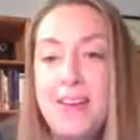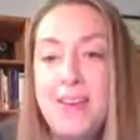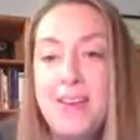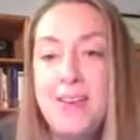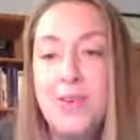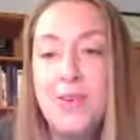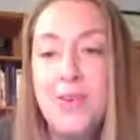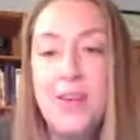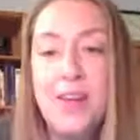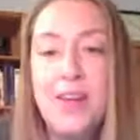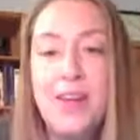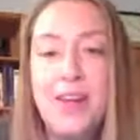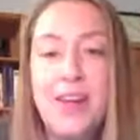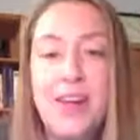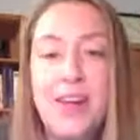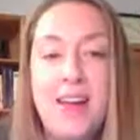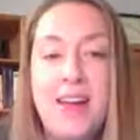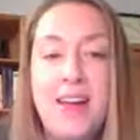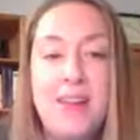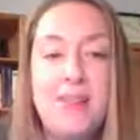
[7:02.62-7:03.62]
Corey
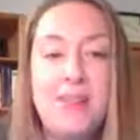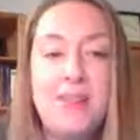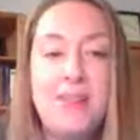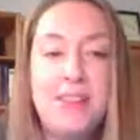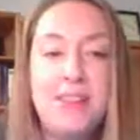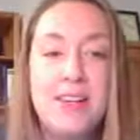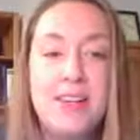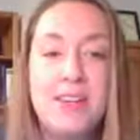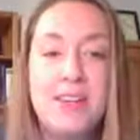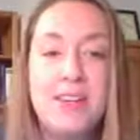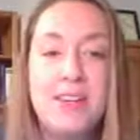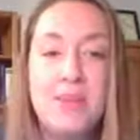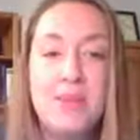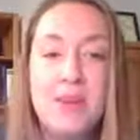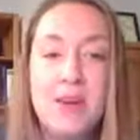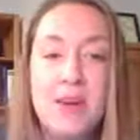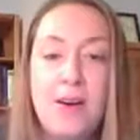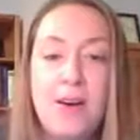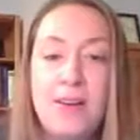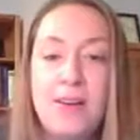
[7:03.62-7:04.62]
is asking
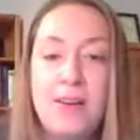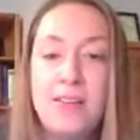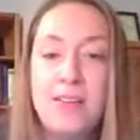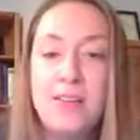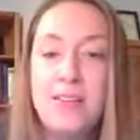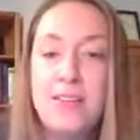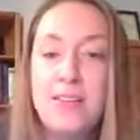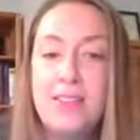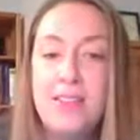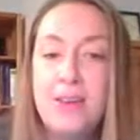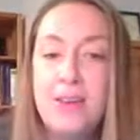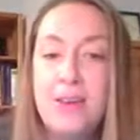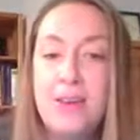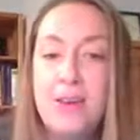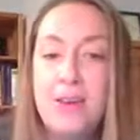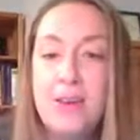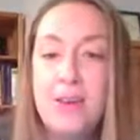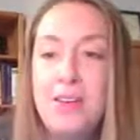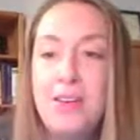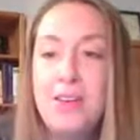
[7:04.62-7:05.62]
about
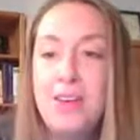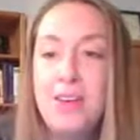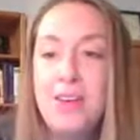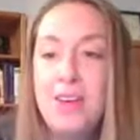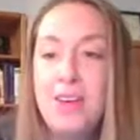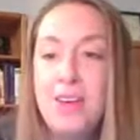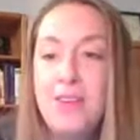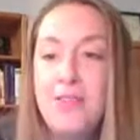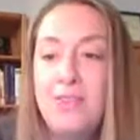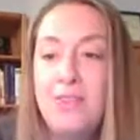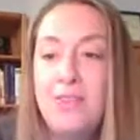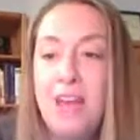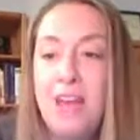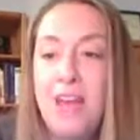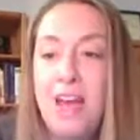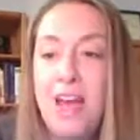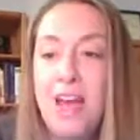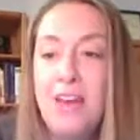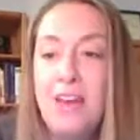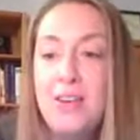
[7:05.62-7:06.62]
kibble and
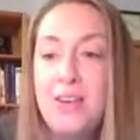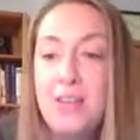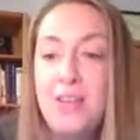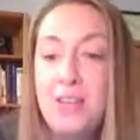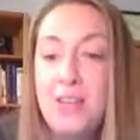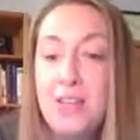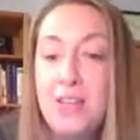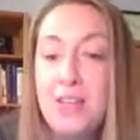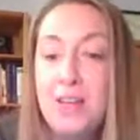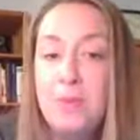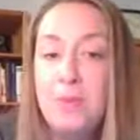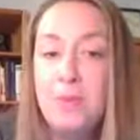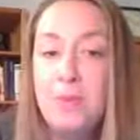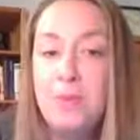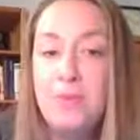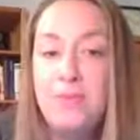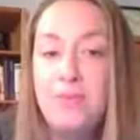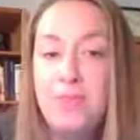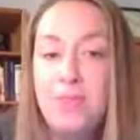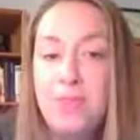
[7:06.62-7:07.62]
grain-free. I don't feed
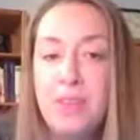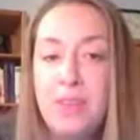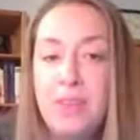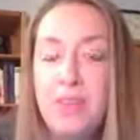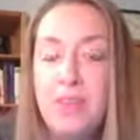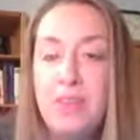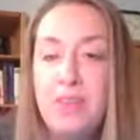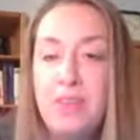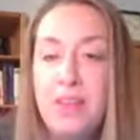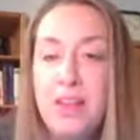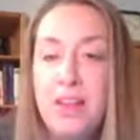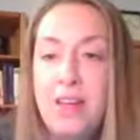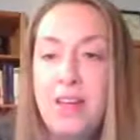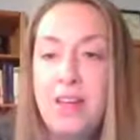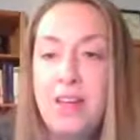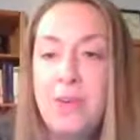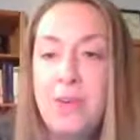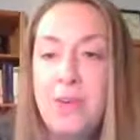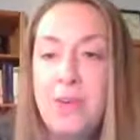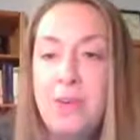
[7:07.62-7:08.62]
kibble. I don't like
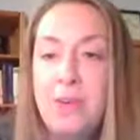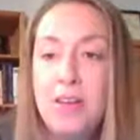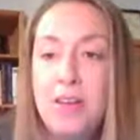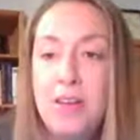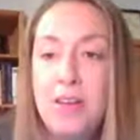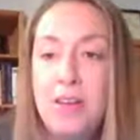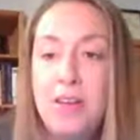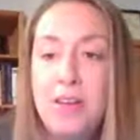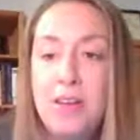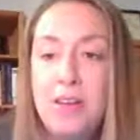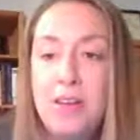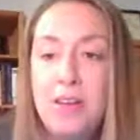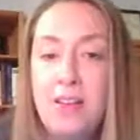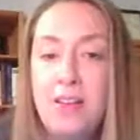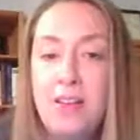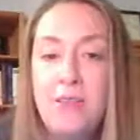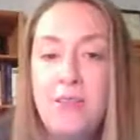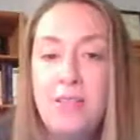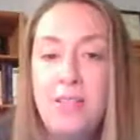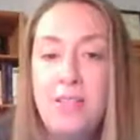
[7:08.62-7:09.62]
kibble at all.
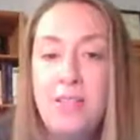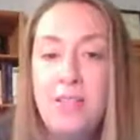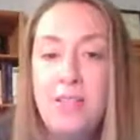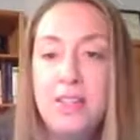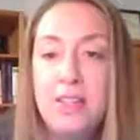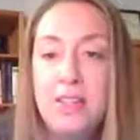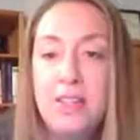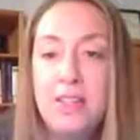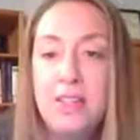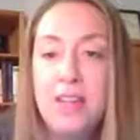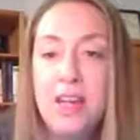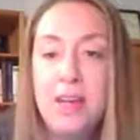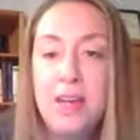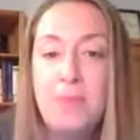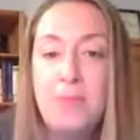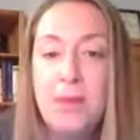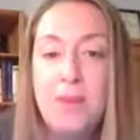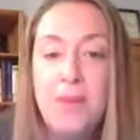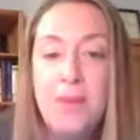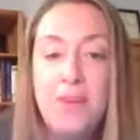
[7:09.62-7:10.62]
Just look at the
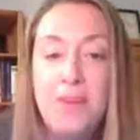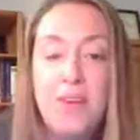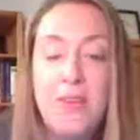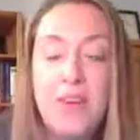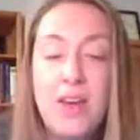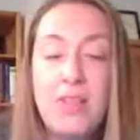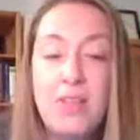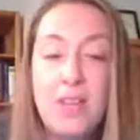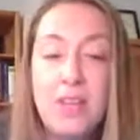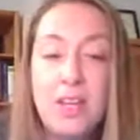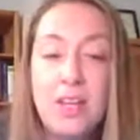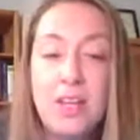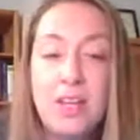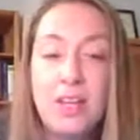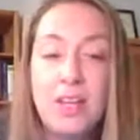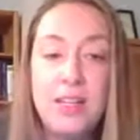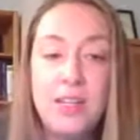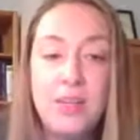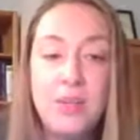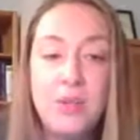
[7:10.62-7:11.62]
top 5
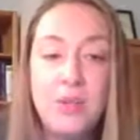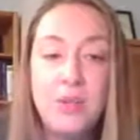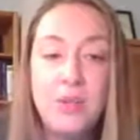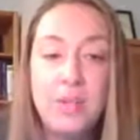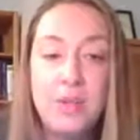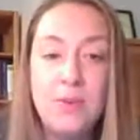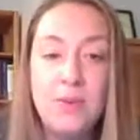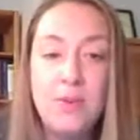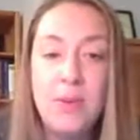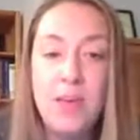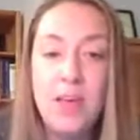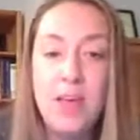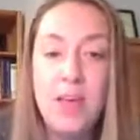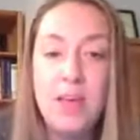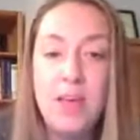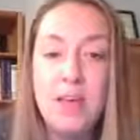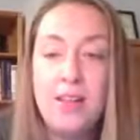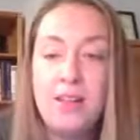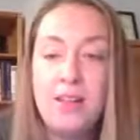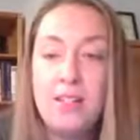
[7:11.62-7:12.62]
ingredients. If you really
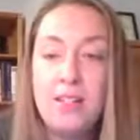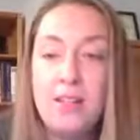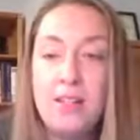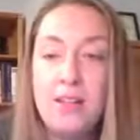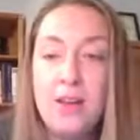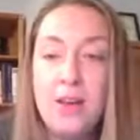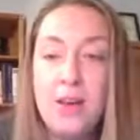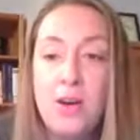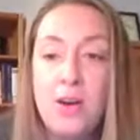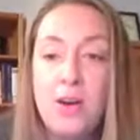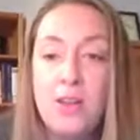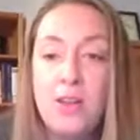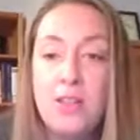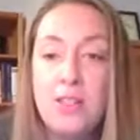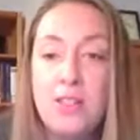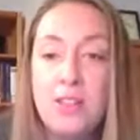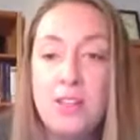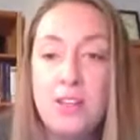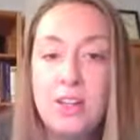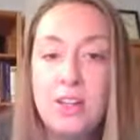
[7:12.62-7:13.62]
want to know if
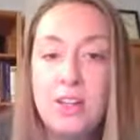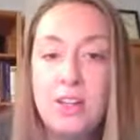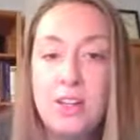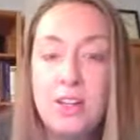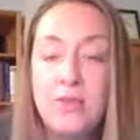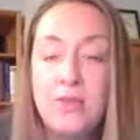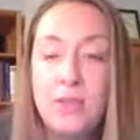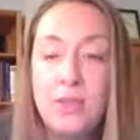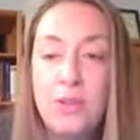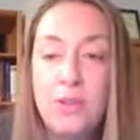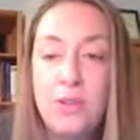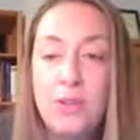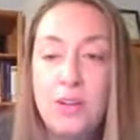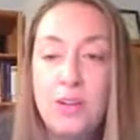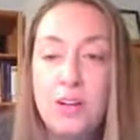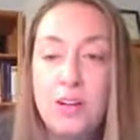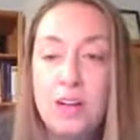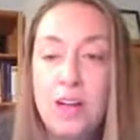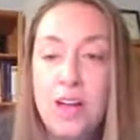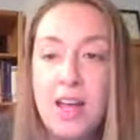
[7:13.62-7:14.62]
it's a good food
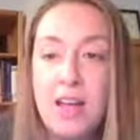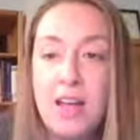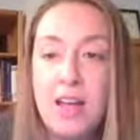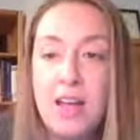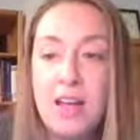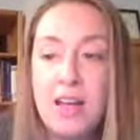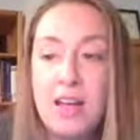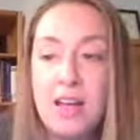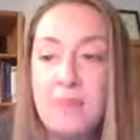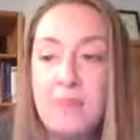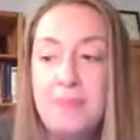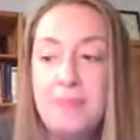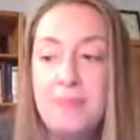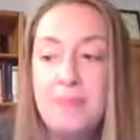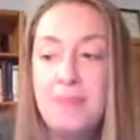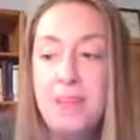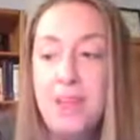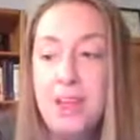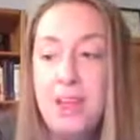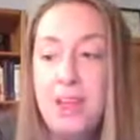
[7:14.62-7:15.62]
or not,
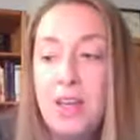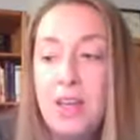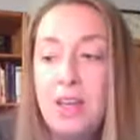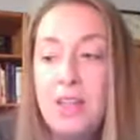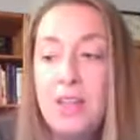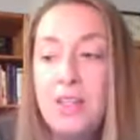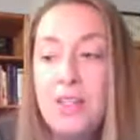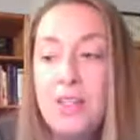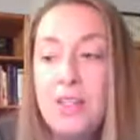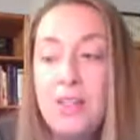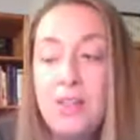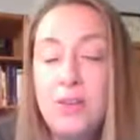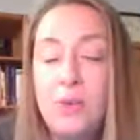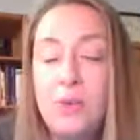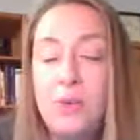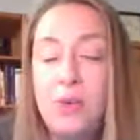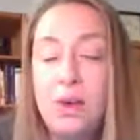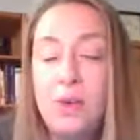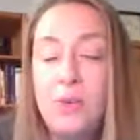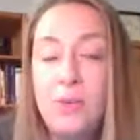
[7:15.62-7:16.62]
there is
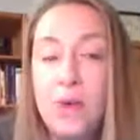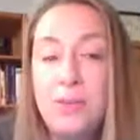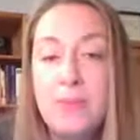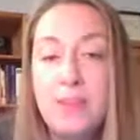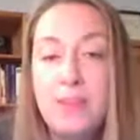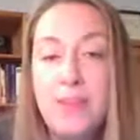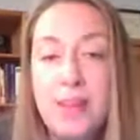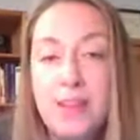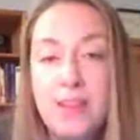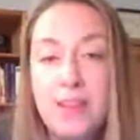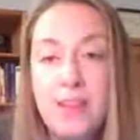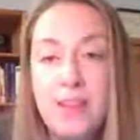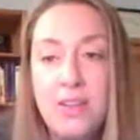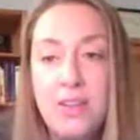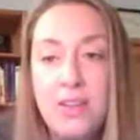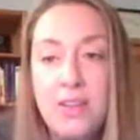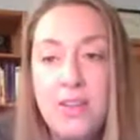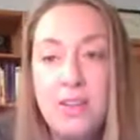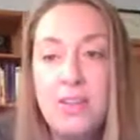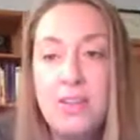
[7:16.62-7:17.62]
a website that you
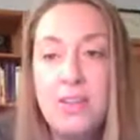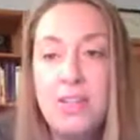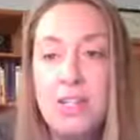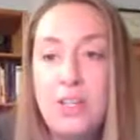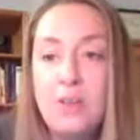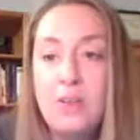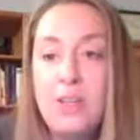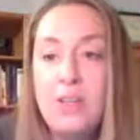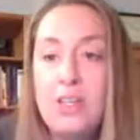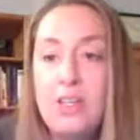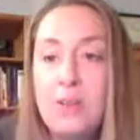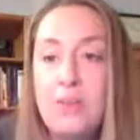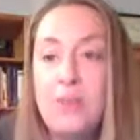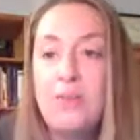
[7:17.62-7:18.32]
can go to. It's not my